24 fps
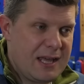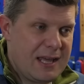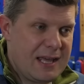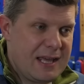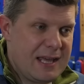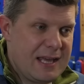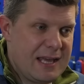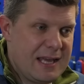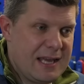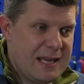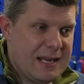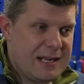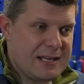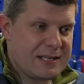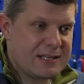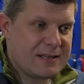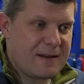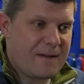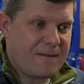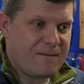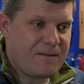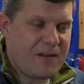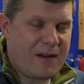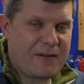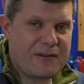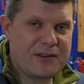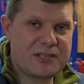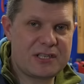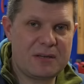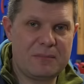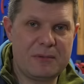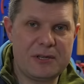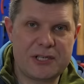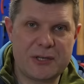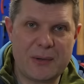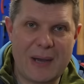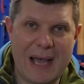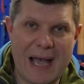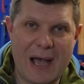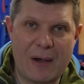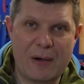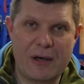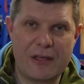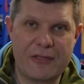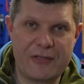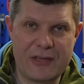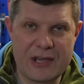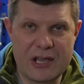is very similar to
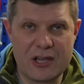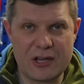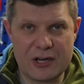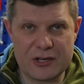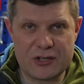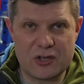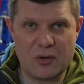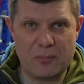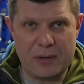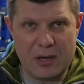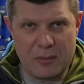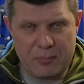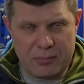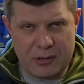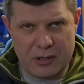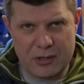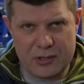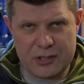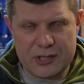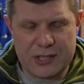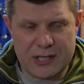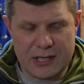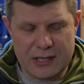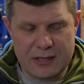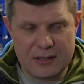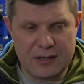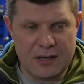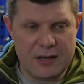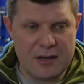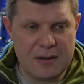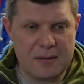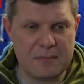how I think I should be approaching